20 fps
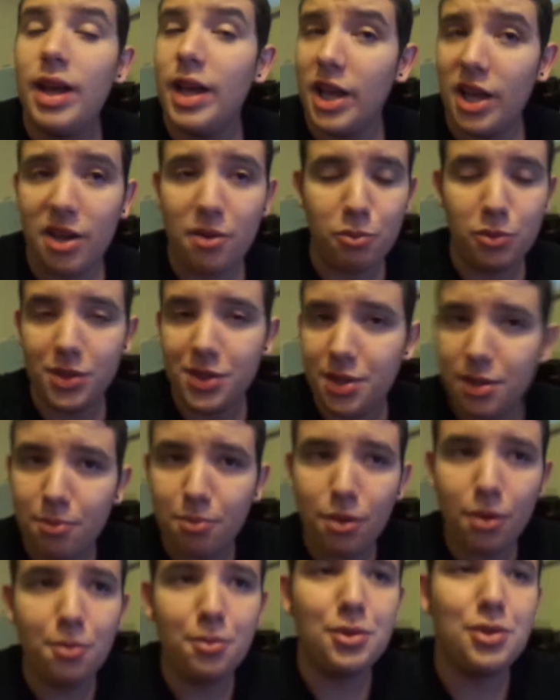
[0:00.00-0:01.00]
It wasn't a
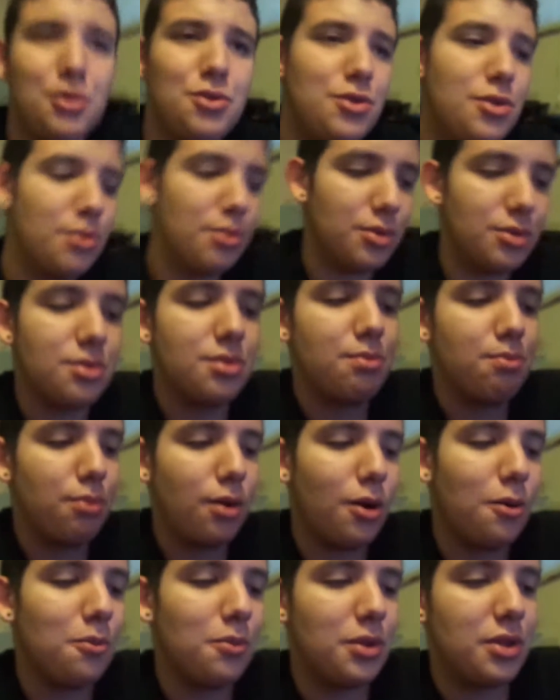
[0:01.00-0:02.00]
problem with YouTube, it was a
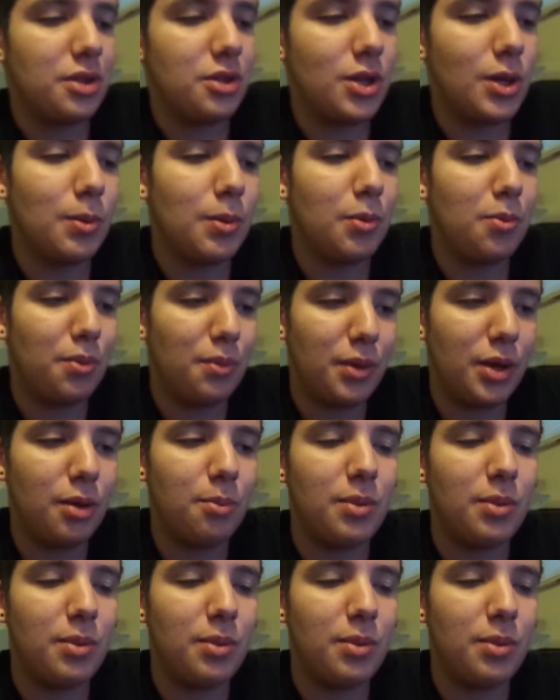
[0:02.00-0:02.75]
problem with Adobe Premiere,